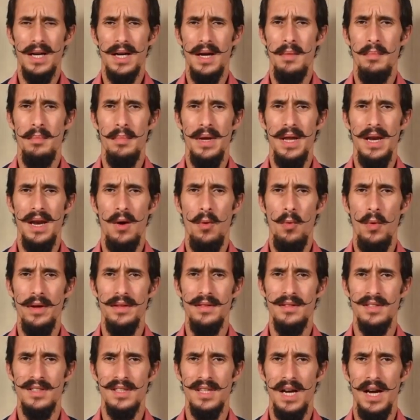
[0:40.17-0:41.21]
can build a
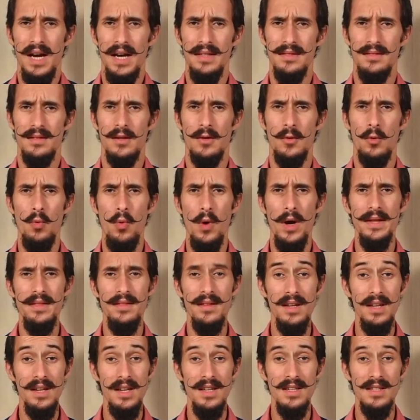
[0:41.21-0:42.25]
website quite
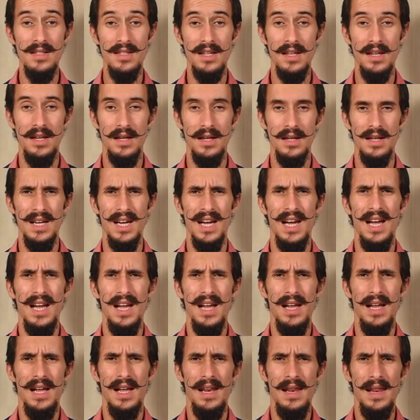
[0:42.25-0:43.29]
easy.
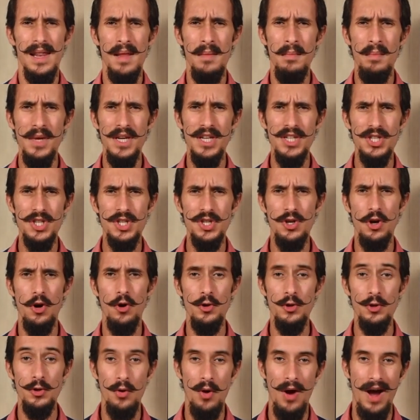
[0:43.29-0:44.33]
Let me
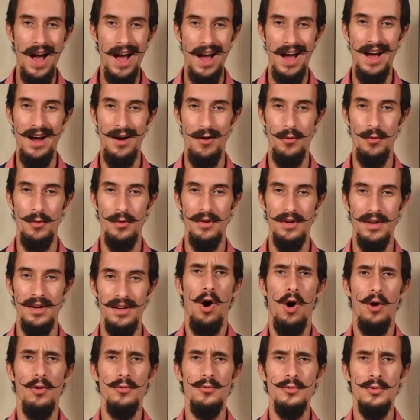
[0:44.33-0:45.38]
show you how.
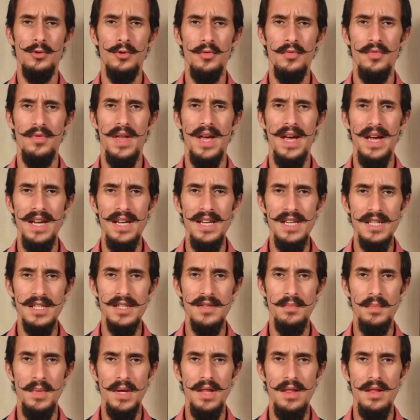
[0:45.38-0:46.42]
On today's
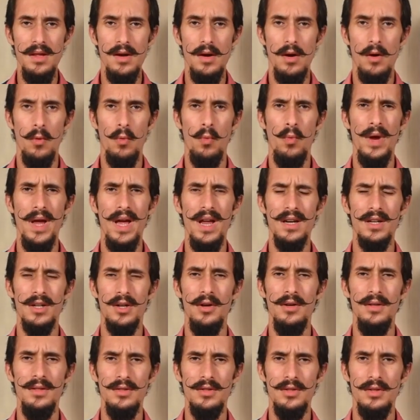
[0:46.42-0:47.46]
video we are
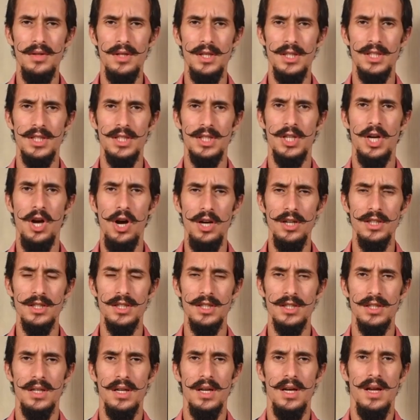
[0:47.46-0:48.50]
going to
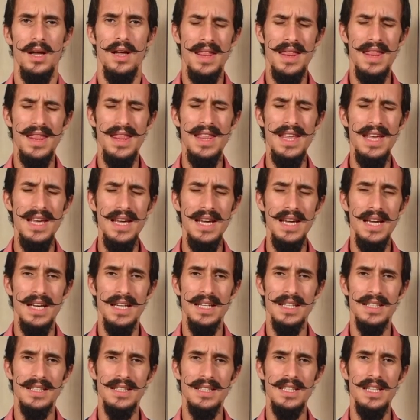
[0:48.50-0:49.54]
discuss the
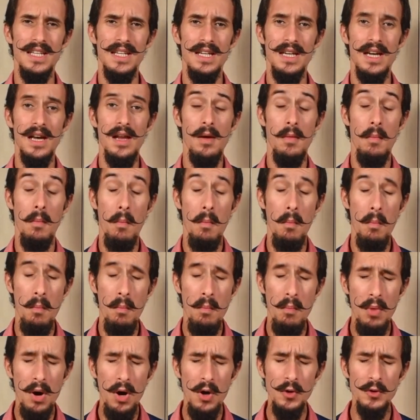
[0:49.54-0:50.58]
single
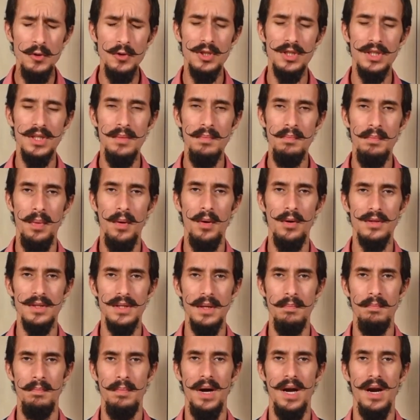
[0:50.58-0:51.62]
most
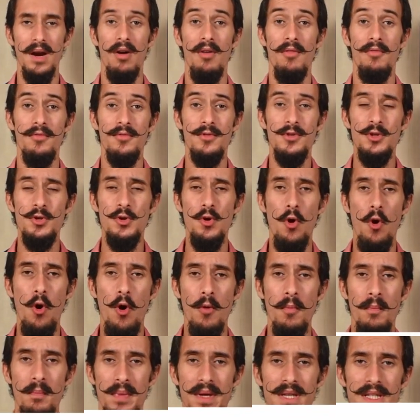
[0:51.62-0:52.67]
important part of
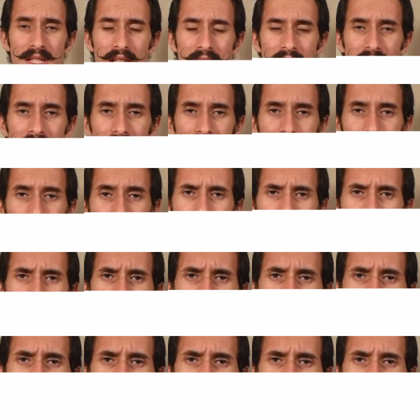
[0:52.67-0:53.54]
your business when